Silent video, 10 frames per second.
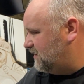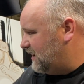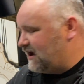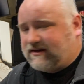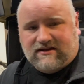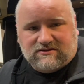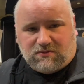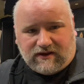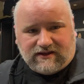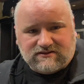at his
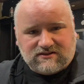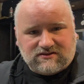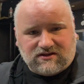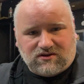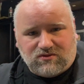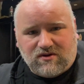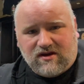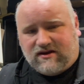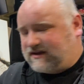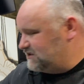plans. So
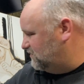he's